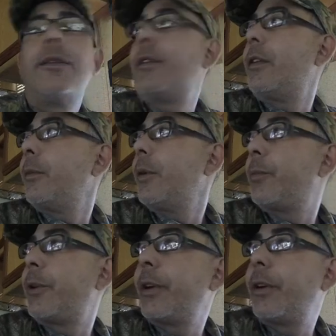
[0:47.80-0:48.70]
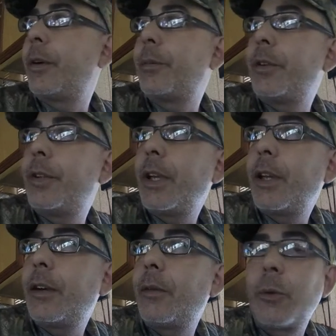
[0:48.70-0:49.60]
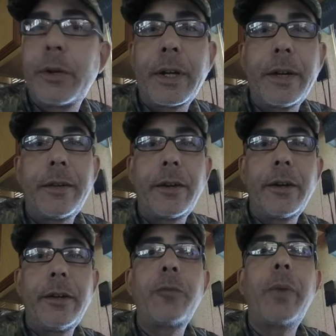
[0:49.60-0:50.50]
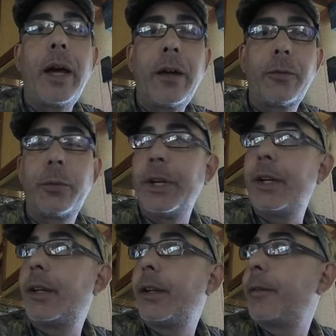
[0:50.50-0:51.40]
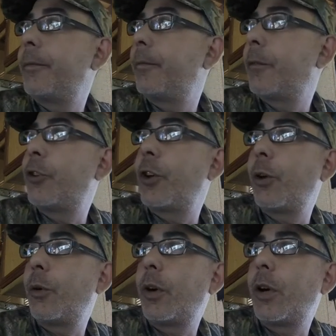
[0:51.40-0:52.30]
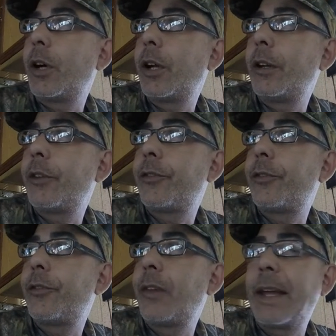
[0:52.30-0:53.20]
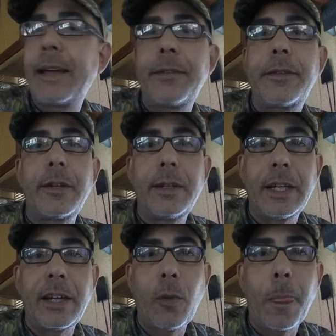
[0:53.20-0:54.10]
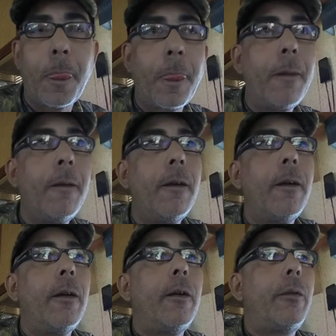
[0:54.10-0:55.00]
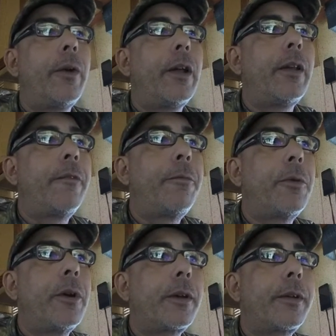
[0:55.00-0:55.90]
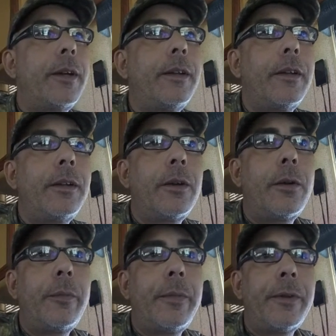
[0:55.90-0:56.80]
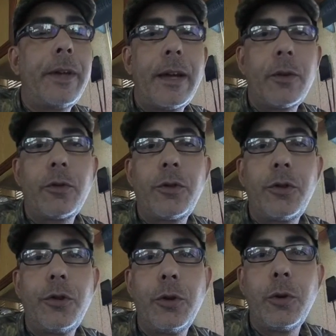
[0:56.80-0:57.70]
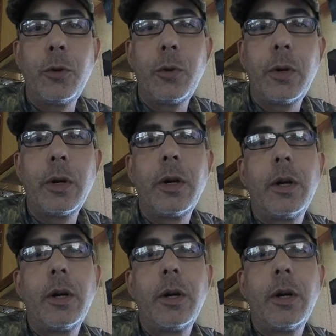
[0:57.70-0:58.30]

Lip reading: So let me bring you up to date on what I done this past week. So on last Sunday, when I left work, I did go down to